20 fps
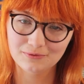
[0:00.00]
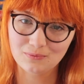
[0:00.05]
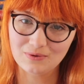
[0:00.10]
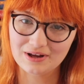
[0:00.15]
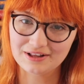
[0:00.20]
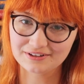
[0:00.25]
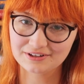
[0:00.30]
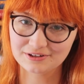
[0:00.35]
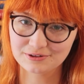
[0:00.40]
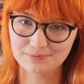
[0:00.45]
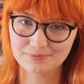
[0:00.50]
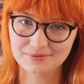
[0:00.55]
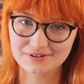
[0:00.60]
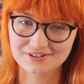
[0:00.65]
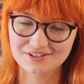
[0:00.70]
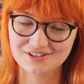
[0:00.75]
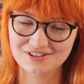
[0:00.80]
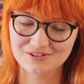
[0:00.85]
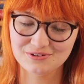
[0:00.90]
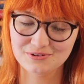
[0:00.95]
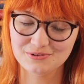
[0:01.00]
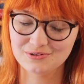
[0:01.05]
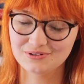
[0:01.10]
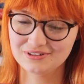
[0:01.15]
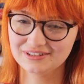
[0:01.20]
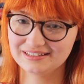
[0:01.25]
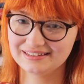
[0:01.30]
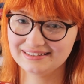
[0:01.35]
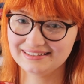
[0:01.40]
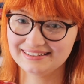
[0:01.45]
Welcome
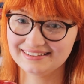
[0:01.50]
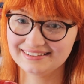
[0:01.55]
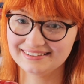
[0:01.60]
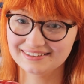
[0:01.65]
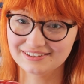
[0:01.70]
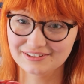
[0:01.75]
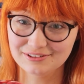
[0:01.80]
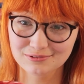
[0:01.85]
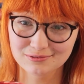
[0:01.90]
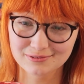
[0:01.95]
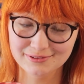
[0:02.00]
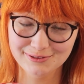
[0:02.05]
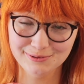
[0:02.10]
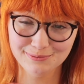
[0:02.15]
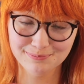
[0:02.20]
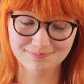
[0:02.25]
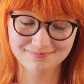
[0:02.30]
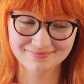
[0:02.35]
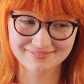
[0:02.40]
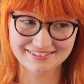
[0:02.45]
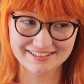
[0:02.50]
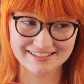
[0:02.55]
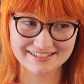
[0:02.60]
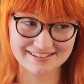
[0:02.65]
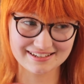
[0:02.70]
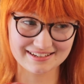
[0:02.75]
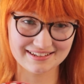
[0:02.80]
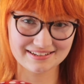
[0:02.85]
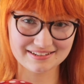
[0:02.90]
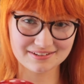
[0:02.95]
to the other room.
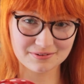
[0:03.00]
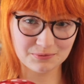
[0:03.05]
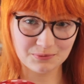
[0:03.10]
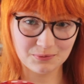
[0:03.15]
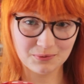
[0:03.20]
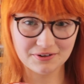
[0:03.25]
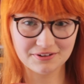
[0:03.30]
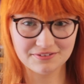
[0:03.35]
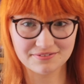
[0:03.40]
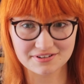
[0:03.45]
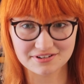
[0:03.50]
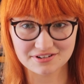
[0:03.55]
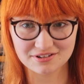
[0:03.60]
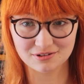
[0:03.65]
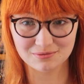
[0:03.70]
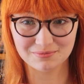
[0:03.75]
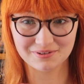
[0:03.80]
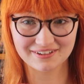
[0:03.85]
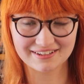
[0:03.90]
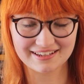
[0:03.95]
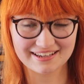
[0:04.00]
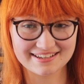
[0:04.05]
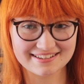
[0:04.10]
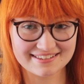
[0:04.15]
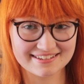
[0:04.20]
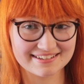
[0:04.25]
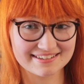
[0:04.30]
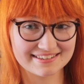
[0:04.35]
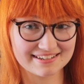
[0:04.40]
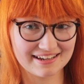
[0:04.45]
This is one of the 2
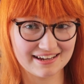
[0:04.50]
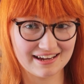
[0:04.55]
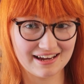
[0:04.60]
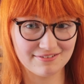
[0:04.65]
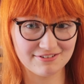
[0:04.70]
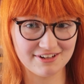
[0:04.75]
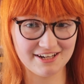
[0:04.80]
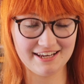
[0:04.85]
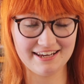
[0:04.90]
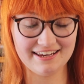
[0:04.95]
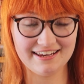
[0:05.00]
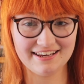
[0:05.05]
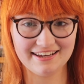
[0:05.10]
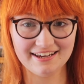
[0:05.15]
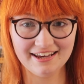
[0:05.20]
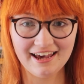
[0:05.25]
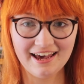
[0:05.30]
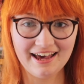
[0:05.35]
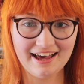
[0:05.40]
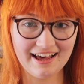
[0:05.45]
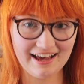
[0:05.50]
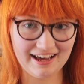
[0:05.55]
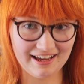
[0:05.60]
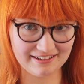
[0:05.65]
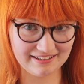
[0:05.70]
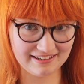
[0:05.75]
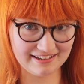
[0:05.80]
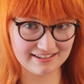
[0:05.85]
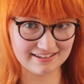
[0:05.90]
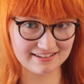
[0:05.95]
bookcases I have in here,
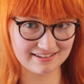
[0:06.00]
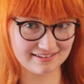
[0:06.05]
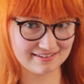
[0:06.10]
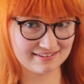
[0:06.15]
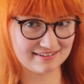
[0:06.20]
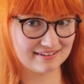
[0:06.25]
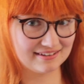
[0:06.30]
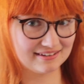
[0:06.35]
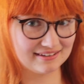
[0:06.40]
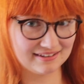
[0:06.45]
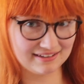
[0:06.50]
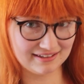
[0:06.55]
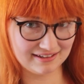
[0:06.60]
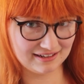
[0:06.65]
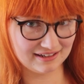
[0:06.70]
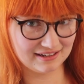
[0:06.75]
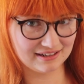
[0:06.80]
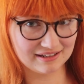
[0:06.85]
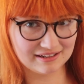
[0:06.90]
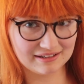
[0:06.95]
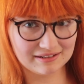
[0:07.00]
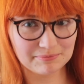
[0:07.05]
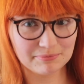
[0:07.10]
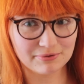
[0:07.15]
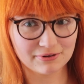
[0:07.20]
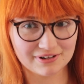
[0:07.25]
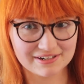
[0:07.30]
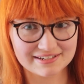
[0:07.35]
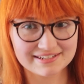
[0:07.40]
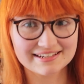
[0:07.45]
and it is
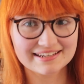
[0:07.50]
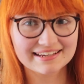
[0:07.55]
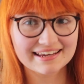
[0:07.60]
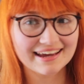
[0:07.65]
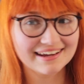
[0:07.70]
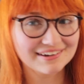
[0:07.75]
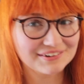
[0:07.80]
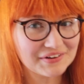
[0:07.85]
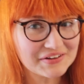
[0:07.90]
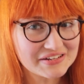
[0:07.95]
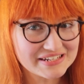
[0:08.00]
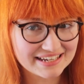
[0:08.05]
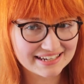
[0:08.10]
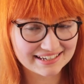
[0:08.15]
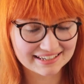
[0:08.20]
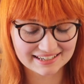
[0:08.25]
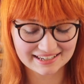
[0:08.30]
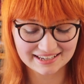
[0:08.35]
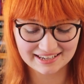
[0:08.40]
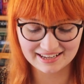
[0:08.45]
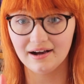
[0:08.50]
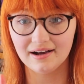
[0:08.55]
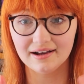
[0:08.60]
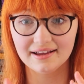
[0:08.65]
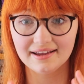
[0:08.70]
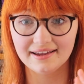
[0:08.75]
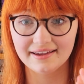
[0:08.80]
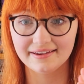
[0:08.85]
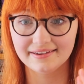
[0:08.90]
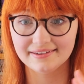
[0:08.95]
pretty chaotic.
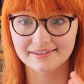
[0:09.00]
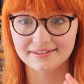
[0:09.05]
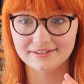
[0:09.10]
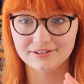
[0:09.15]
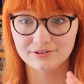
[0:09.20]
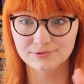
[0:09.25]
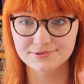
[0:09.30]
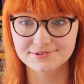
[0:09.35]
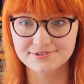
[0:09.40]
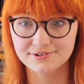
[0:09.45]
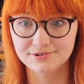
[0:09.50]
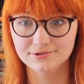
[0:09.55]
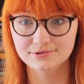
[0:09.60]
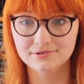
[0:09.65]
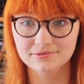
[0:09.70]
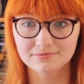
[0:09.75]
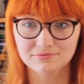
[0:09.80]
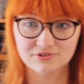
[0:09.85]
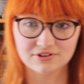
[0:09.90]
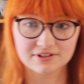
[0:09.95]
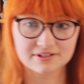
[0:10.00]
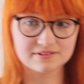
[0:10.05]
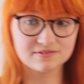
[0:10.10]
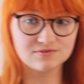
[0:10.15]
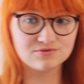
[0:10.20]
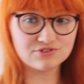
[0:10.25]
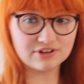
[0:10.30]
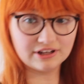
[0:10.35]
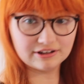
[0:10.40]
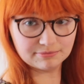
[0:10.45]
I used to
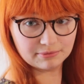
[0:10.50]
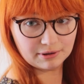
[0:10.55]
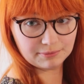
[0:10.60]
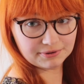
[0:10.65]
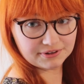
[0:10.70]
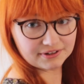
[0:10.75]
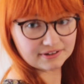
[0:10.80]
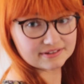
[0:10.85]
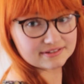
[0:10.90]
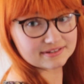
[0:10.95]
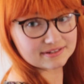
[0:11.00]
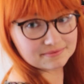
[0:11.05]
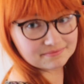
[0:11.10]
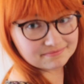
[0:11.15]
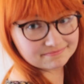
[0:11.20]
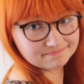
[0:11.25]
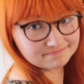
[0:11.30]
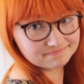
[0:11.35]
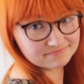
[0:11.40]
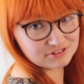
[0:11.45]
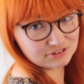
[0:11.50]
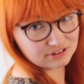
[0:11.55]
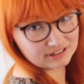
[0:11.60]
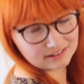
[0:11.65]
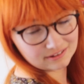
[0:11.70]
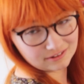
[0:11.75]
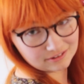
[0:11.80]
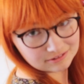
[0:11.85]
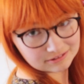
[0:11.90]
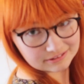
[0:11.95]
just shelve my books straight
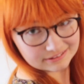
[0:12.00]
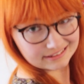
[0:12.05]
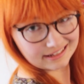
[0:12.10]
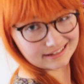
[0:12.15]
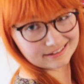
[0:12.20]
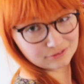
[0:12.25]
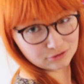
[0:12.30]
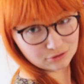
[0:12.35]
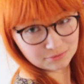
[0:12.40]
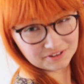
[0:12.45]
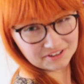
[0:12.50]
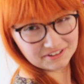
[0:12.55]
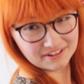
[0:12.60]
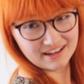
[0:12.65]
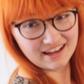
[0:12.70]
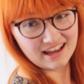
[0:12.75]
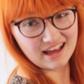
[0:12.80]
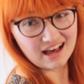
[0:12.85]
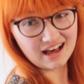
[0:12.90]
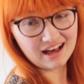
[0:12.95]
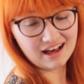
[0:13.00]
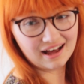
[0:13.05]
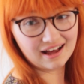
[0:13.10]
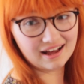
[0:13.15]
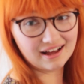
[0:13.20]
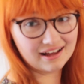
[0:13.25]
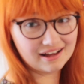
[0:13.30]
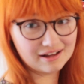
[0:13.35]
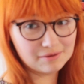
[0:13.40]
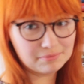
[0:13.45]
along like normal,
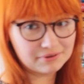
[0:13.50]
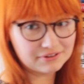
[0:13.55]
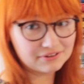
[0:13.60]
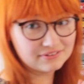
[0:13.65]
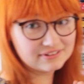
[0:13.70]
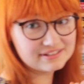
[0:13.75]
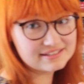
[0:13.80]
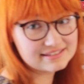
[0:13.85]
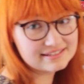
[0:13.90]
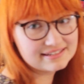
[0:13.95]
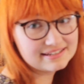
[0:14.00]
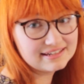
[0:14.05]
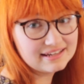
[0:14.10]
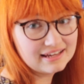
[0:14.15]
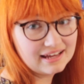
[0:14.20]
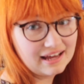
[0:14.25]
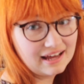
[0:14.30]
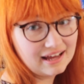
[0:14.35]
but honestly,